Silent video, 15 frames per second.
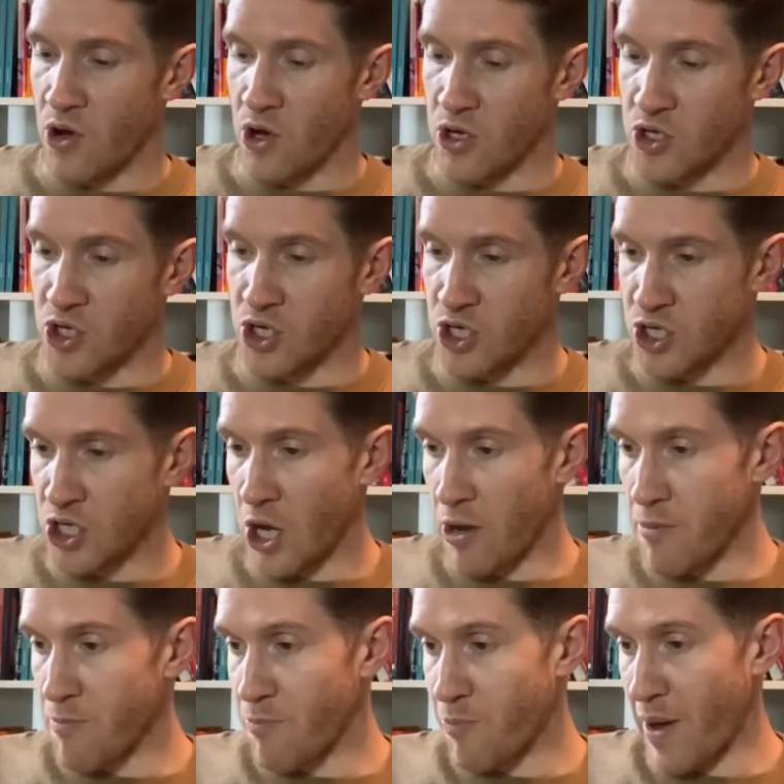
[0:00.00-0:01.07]
just
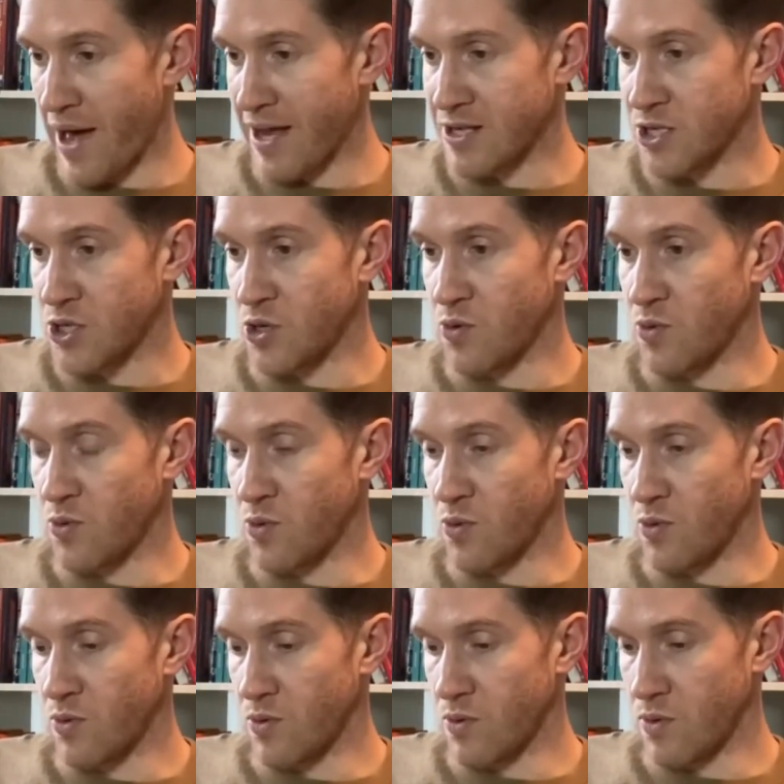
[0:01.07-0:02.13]
going back to
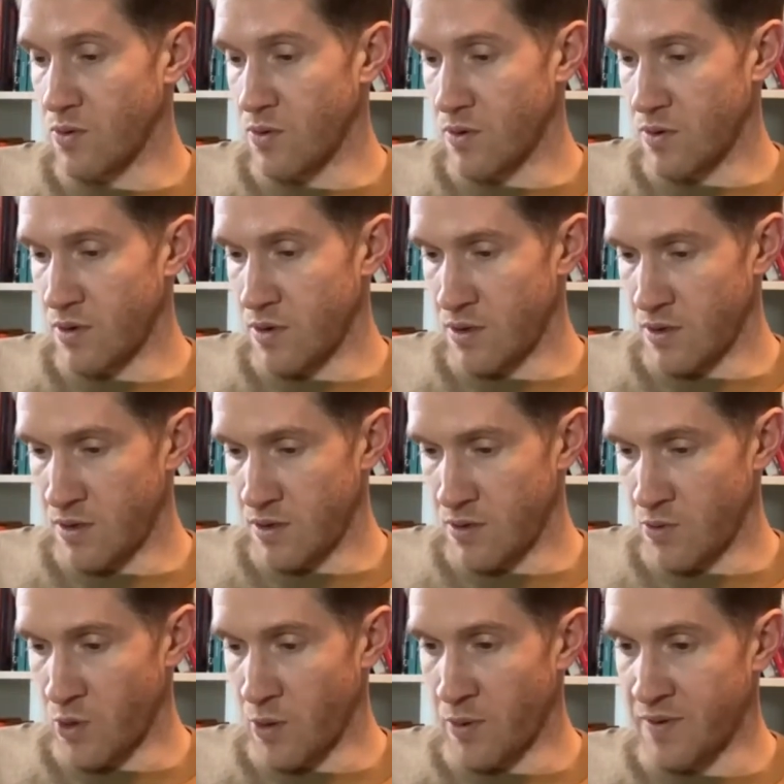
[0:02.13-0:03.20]

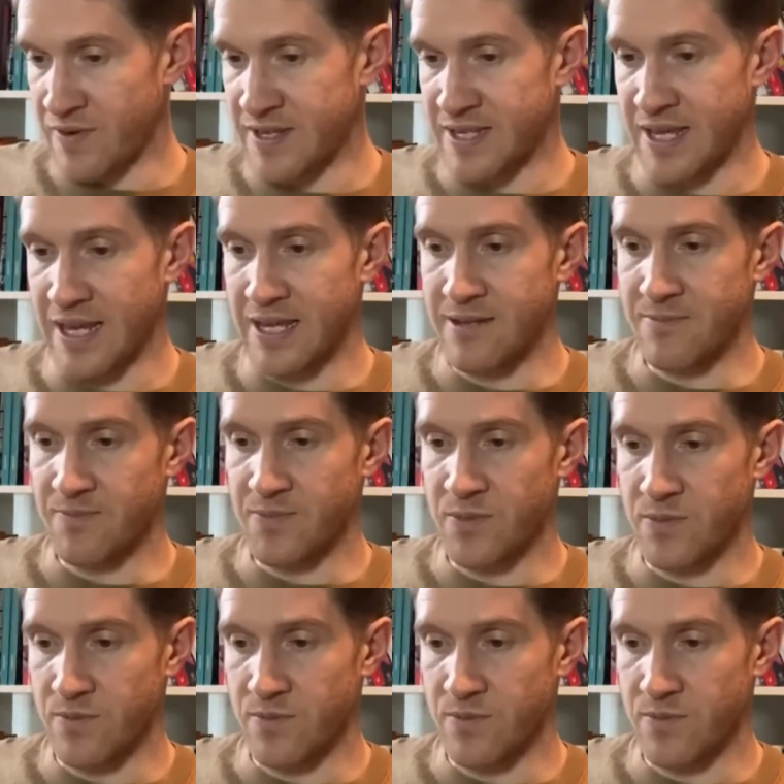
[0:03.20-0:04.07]
what we've seen,